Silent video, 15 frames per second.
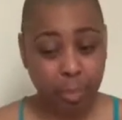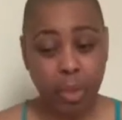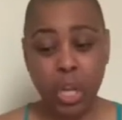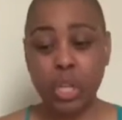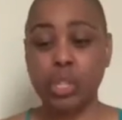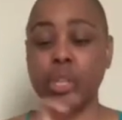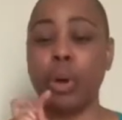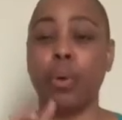
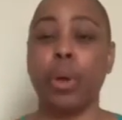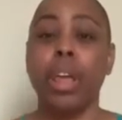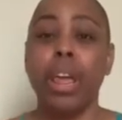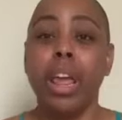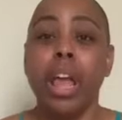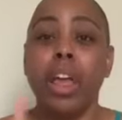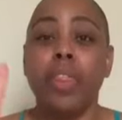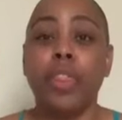So
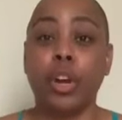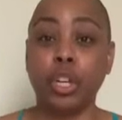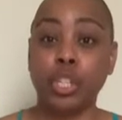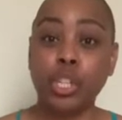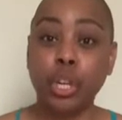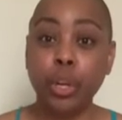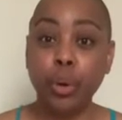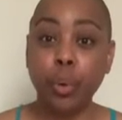there are
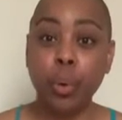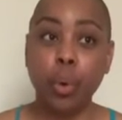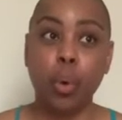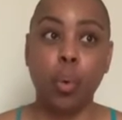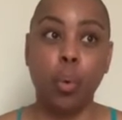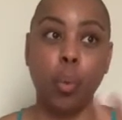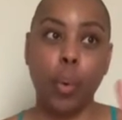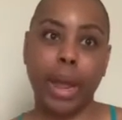two
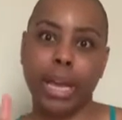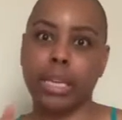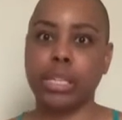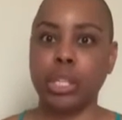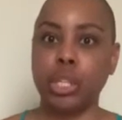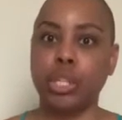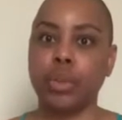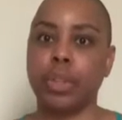ways
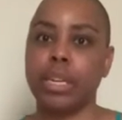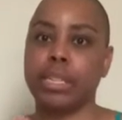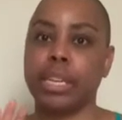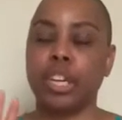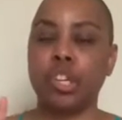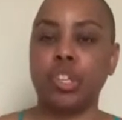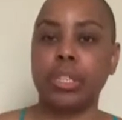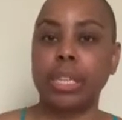to do this, and
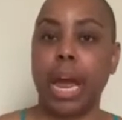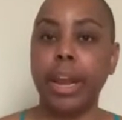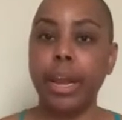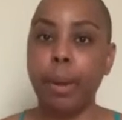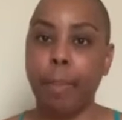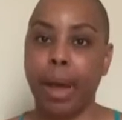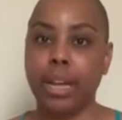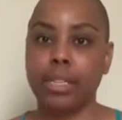it just kind of
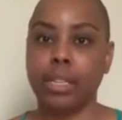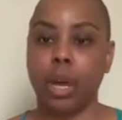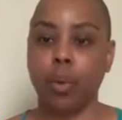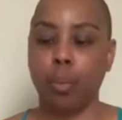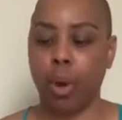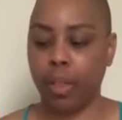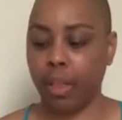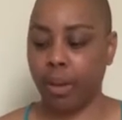depends on
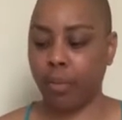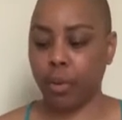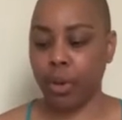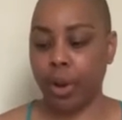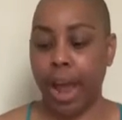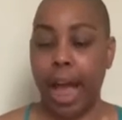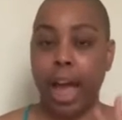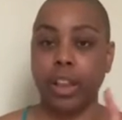what level you're
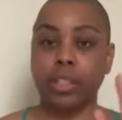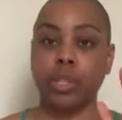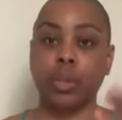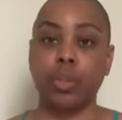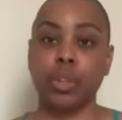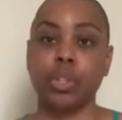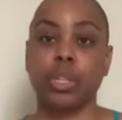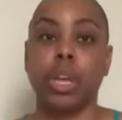at. So
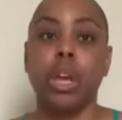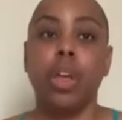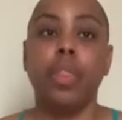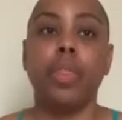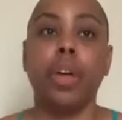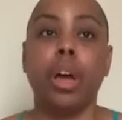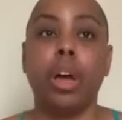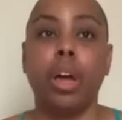there's
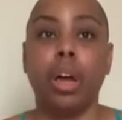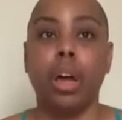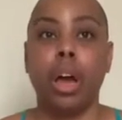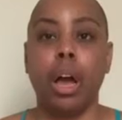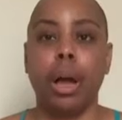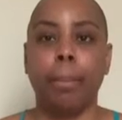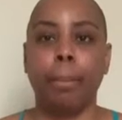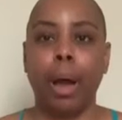the,
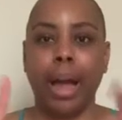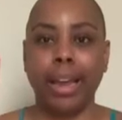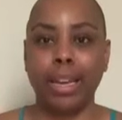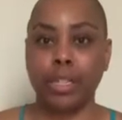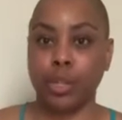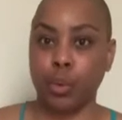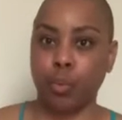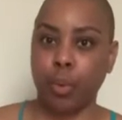I
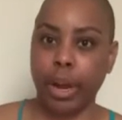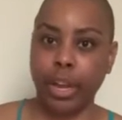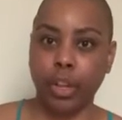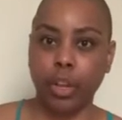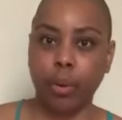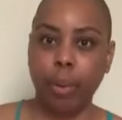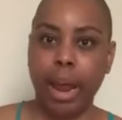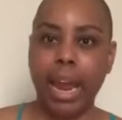guess,
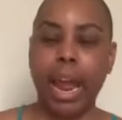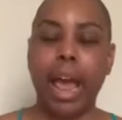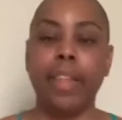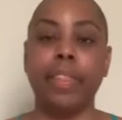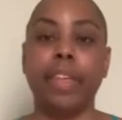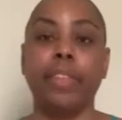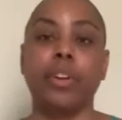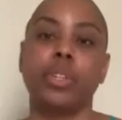regular way, and
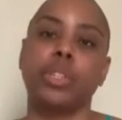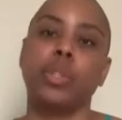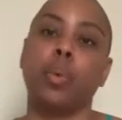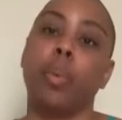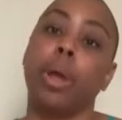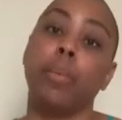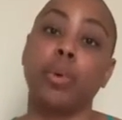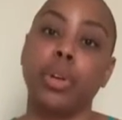then there's the
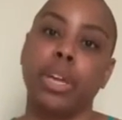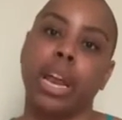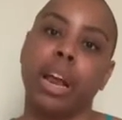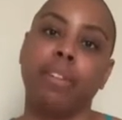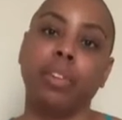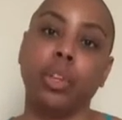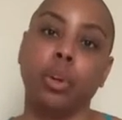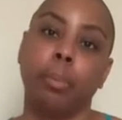way where you can have
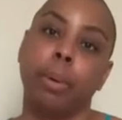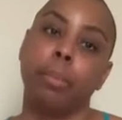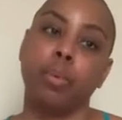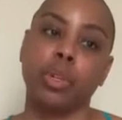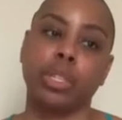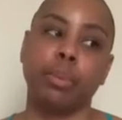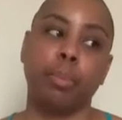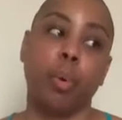a little bit more
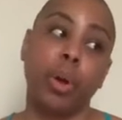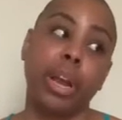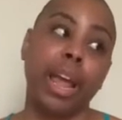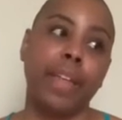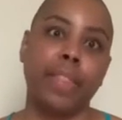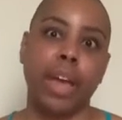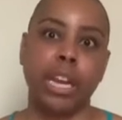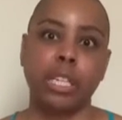support,
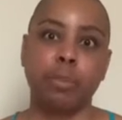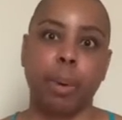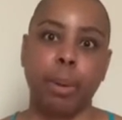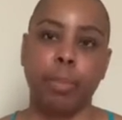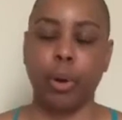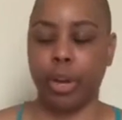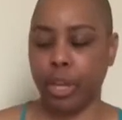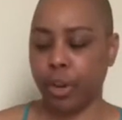and that is by
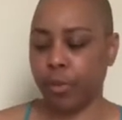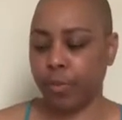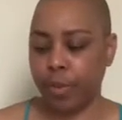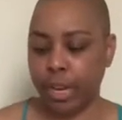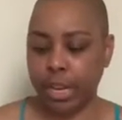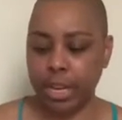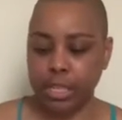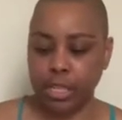putting your feet
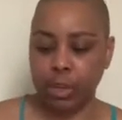against the